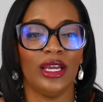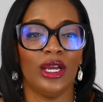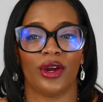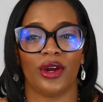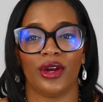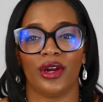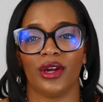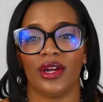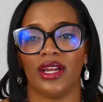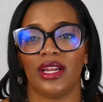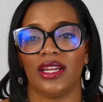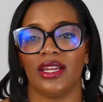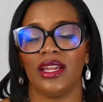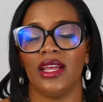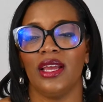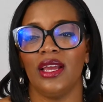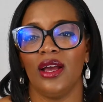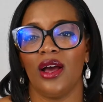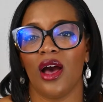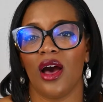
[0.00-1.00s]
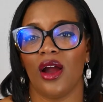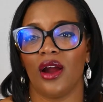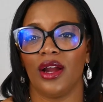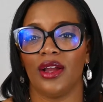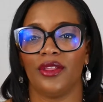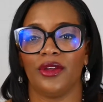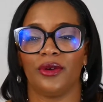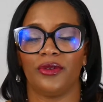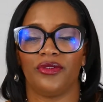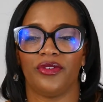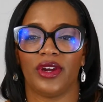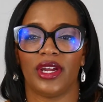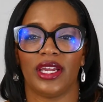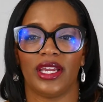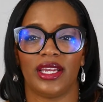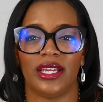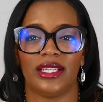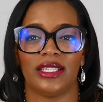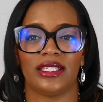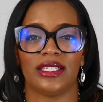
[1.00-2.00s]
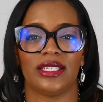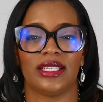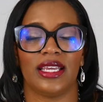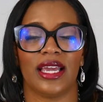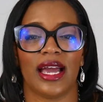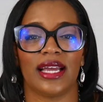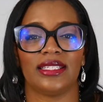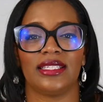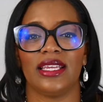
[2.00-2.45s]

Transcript: Her and our other friends got